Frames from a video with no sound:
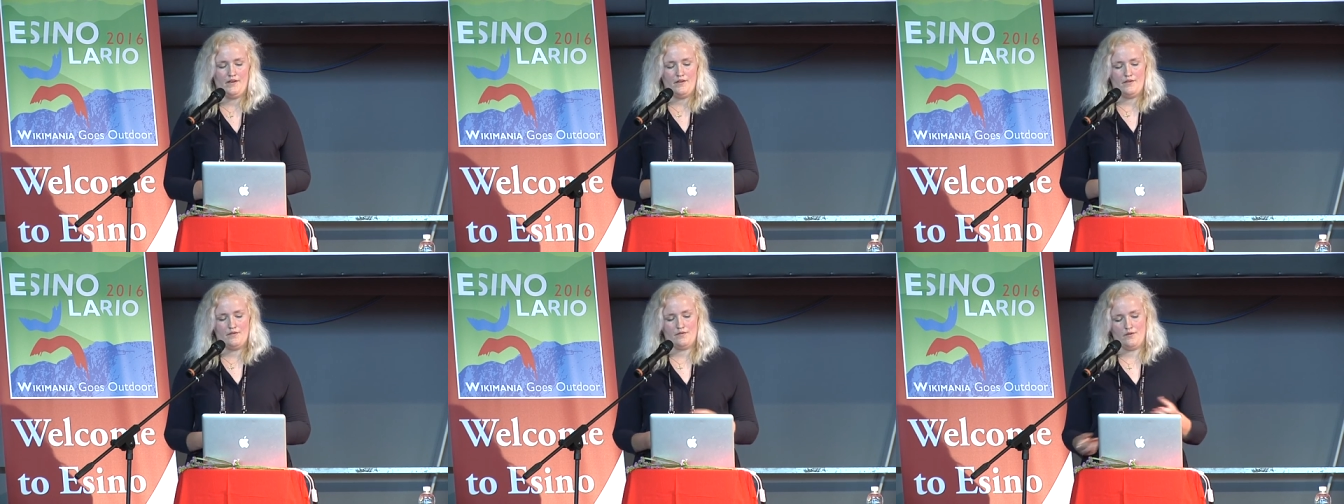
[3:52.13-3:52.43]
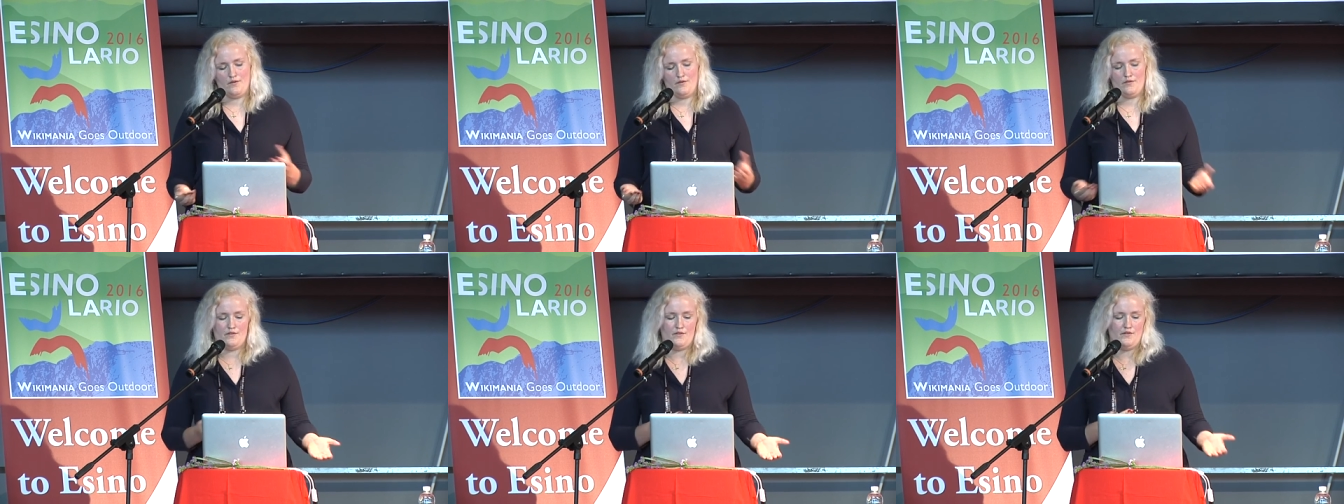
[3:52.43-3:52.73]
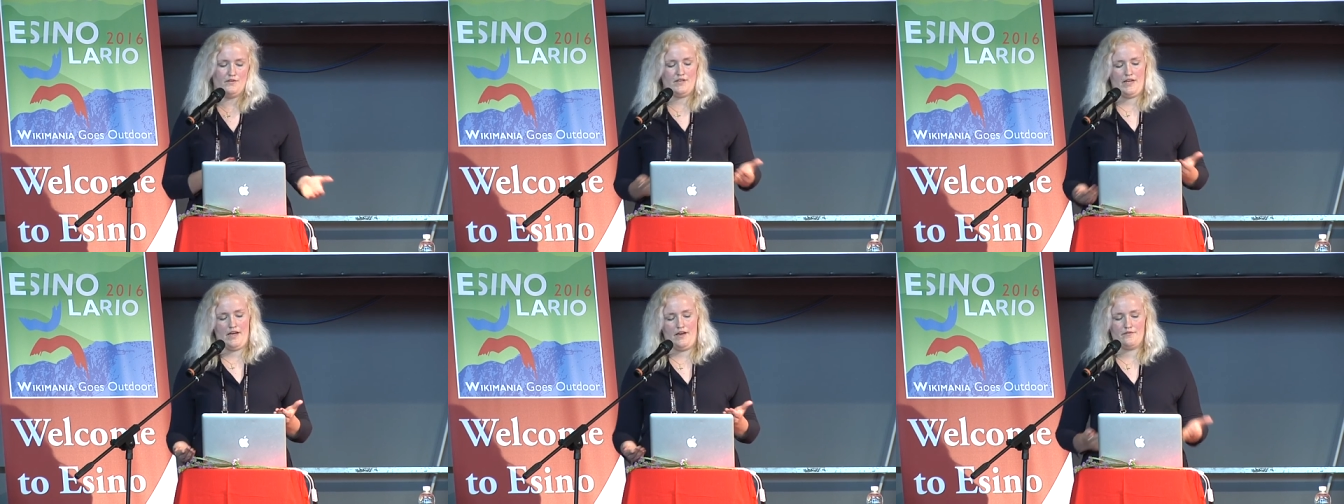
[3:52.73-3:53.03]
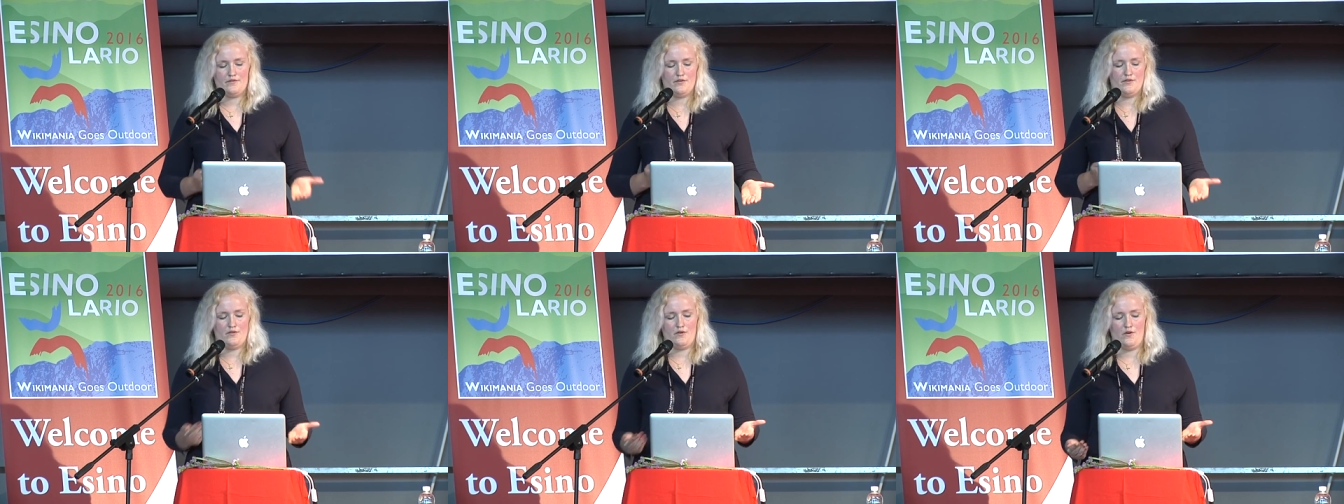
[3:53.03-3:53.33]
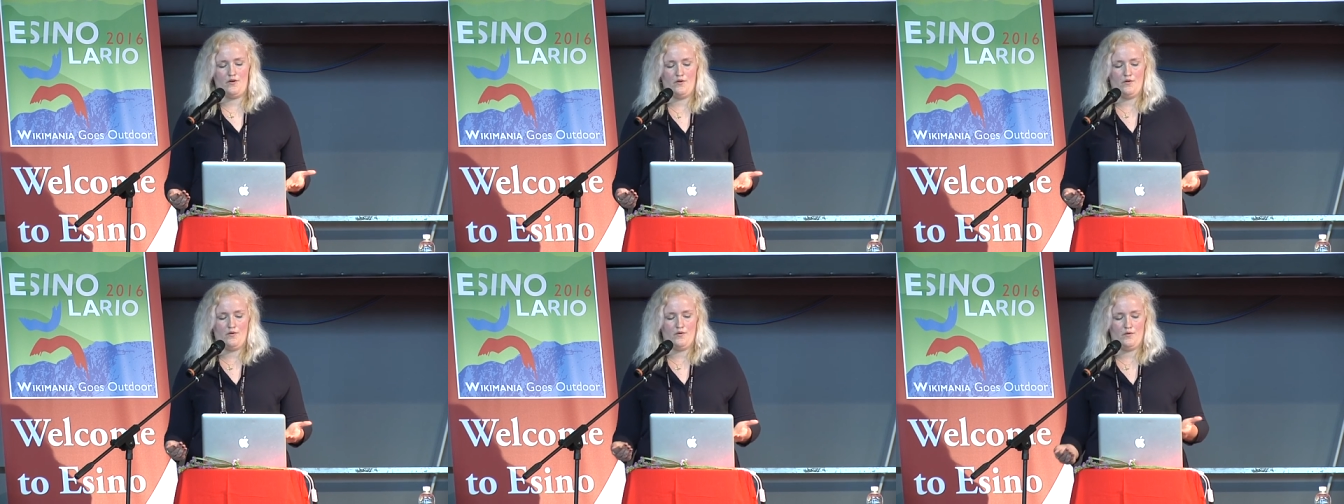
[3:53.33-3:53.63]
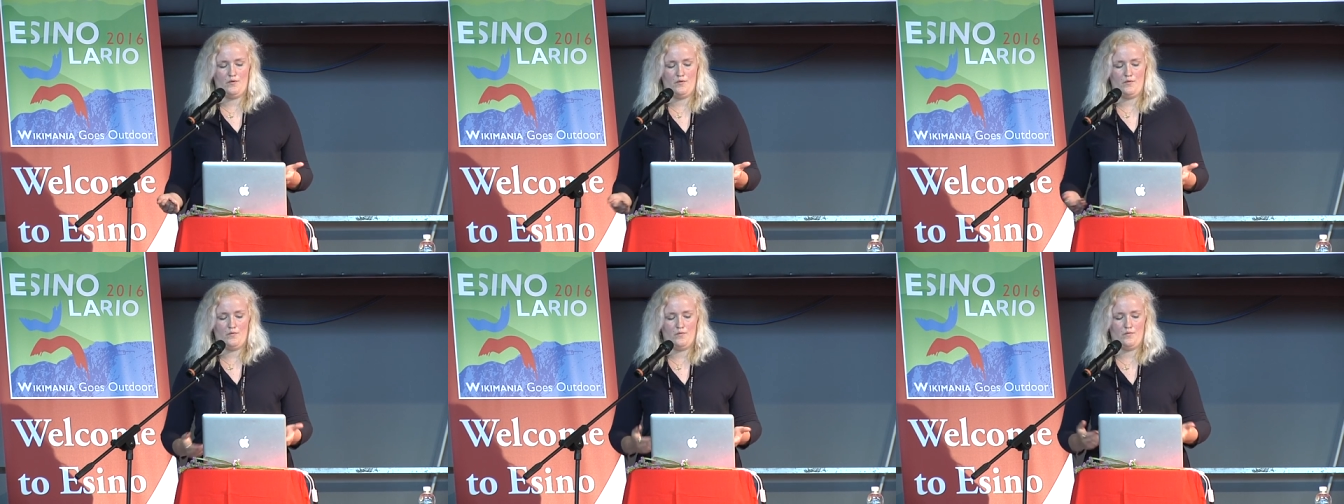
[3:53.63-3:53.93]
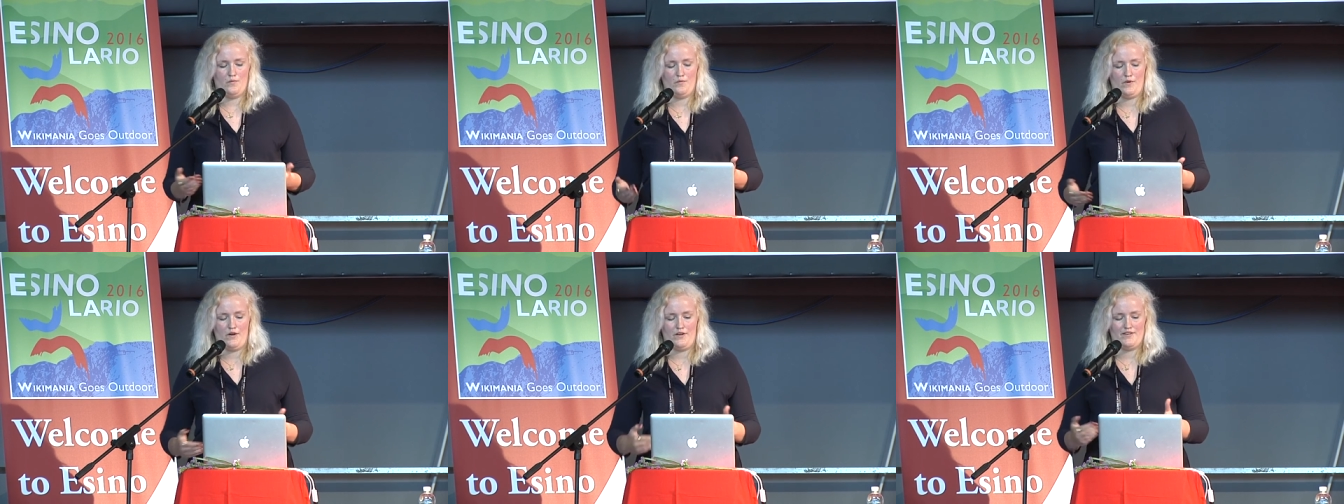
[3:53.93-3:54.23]
So you'd have to know
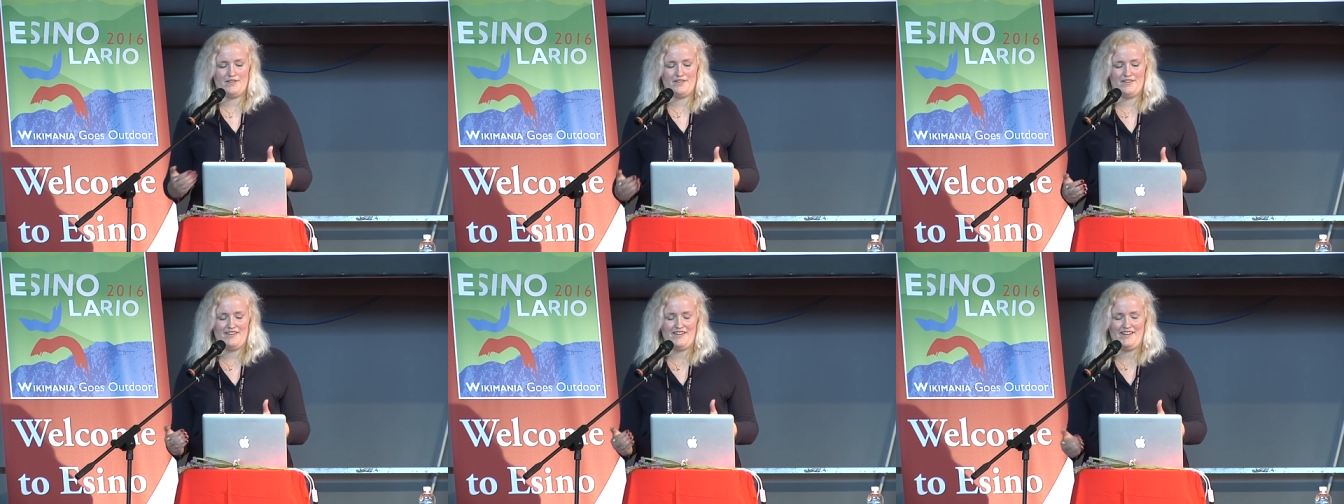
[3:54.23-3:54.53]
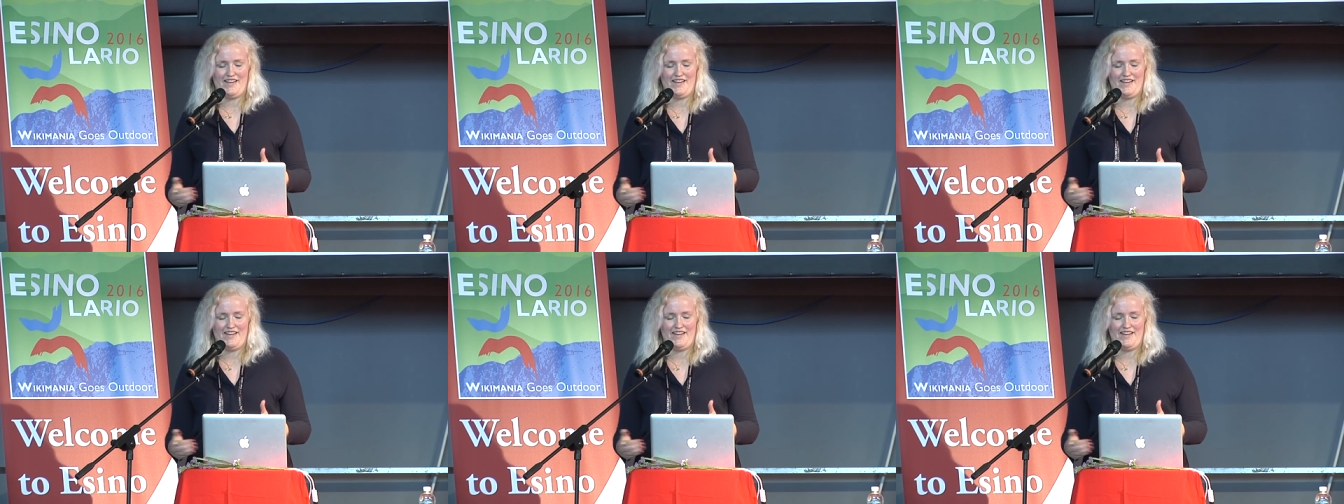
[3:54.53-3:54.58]
what